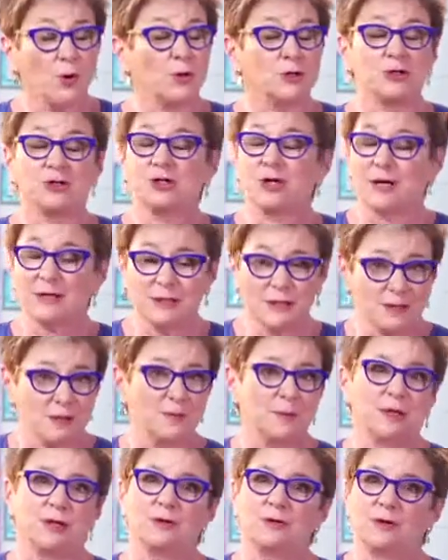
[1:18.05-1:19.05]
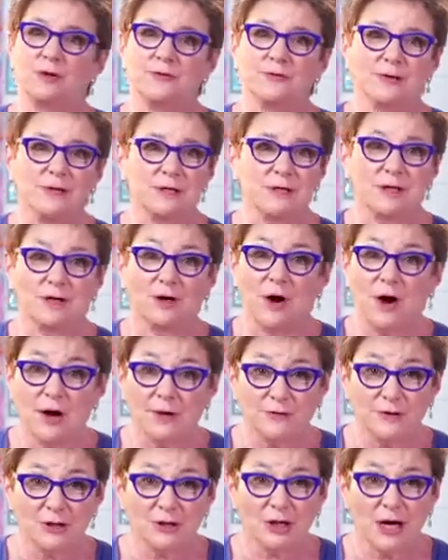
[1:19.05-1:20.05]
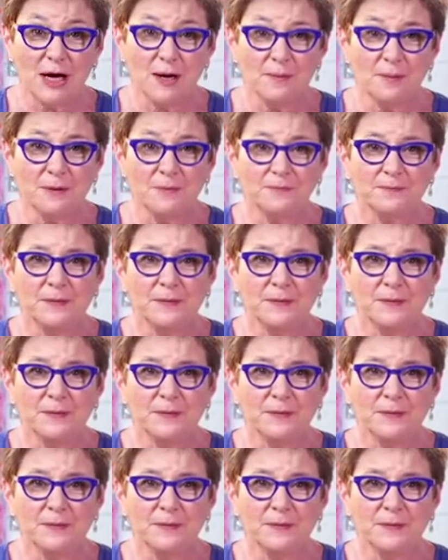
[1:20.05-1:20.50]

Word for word: or just to meet your girlfriends at a coffee shop?